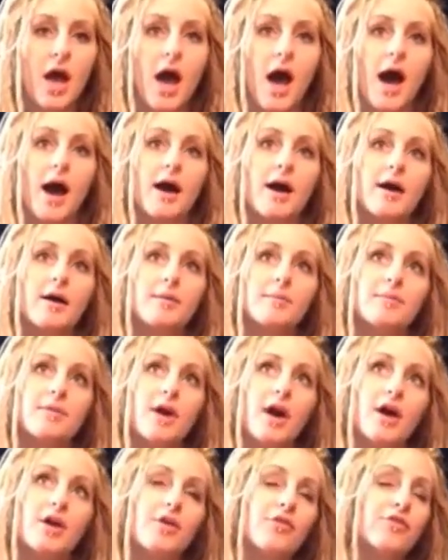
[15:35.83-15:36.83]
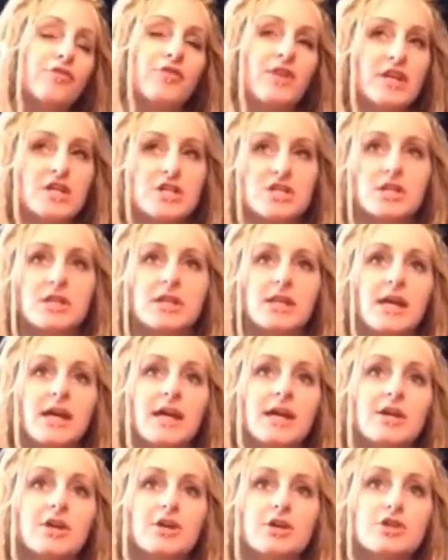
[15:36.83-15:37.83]

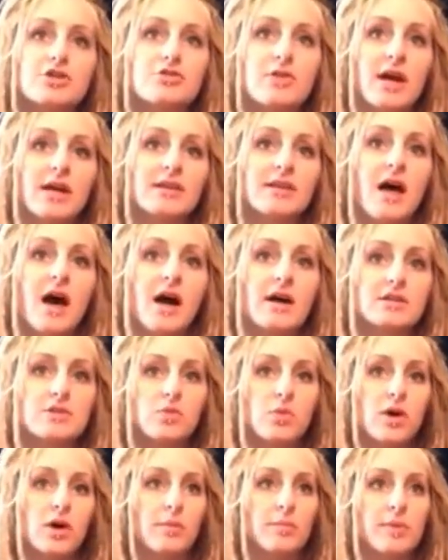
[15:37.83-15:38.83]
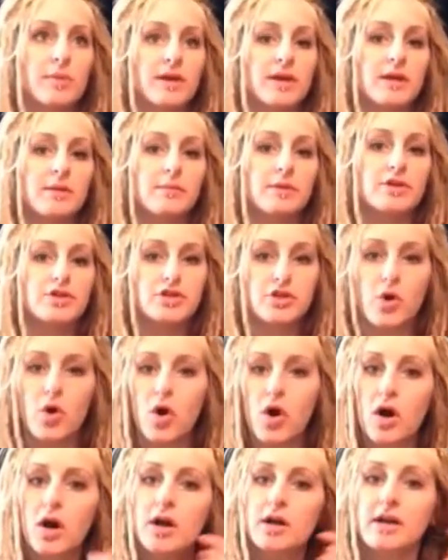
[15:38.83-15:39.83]
Officially, your dreadlocks will be
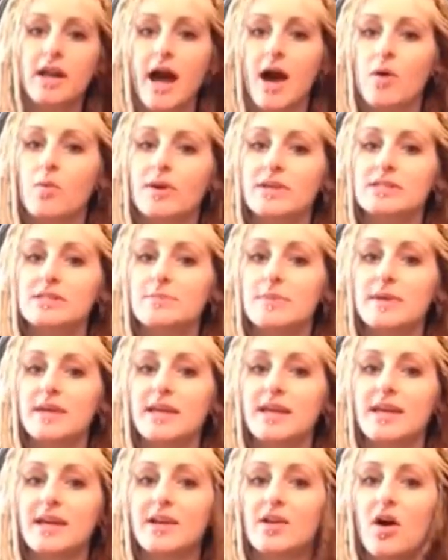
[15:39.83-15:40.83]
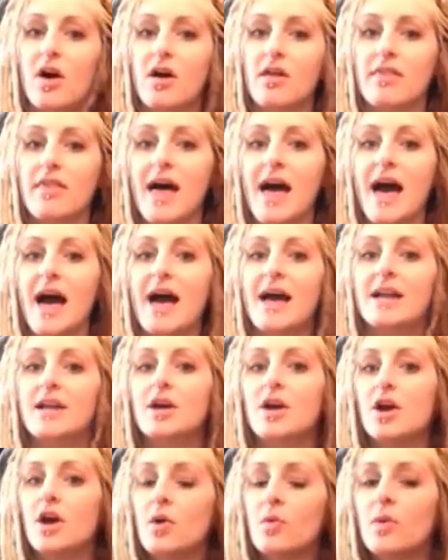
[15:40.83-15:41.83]
mature, not wispy and all that,
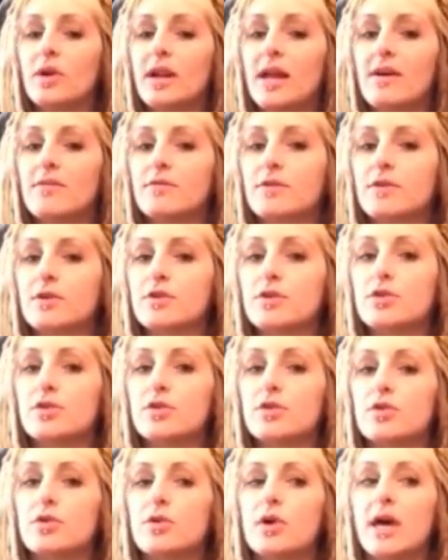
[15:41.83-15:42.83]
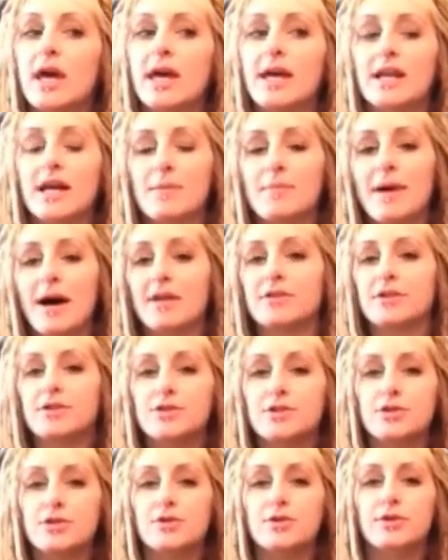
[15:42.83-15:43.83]
whenever you hit about the
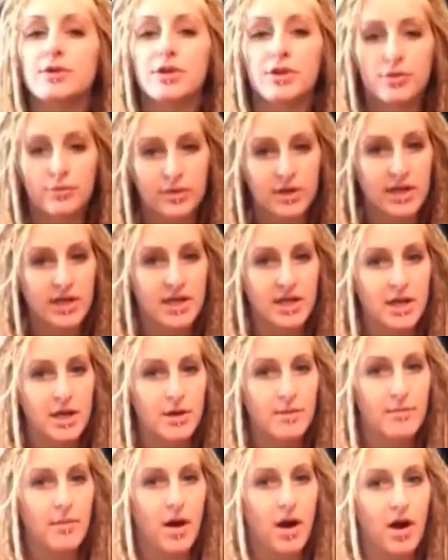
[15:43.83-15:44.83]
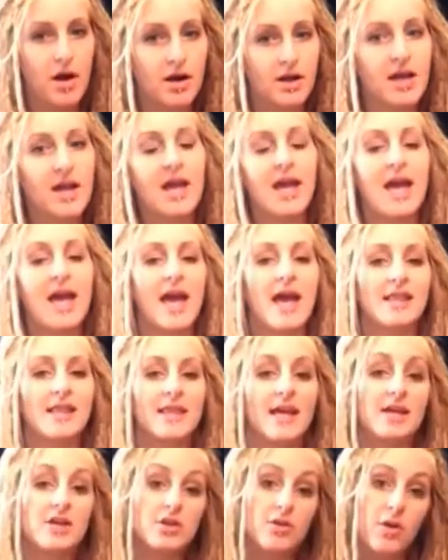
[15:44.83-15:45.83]
2 to 3 year mark, and
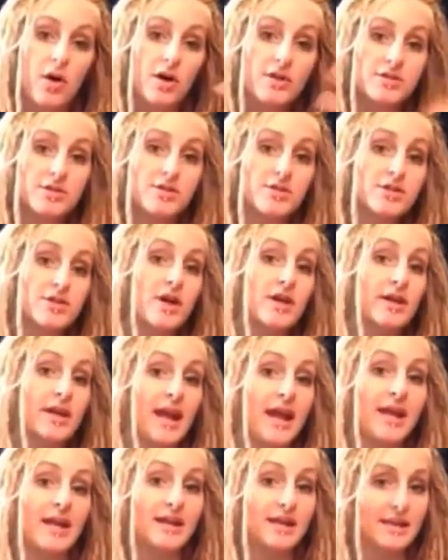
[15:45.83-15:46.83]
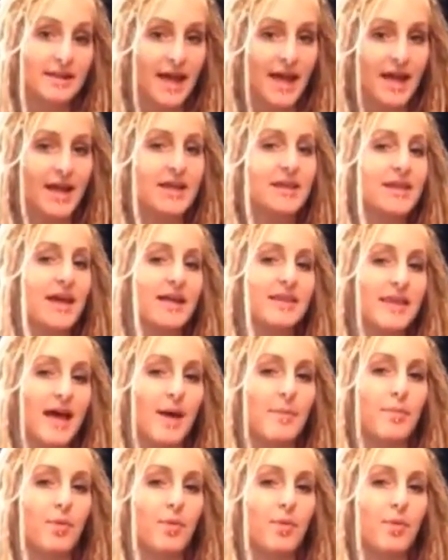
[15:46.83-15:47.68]
then you also start gaining length at that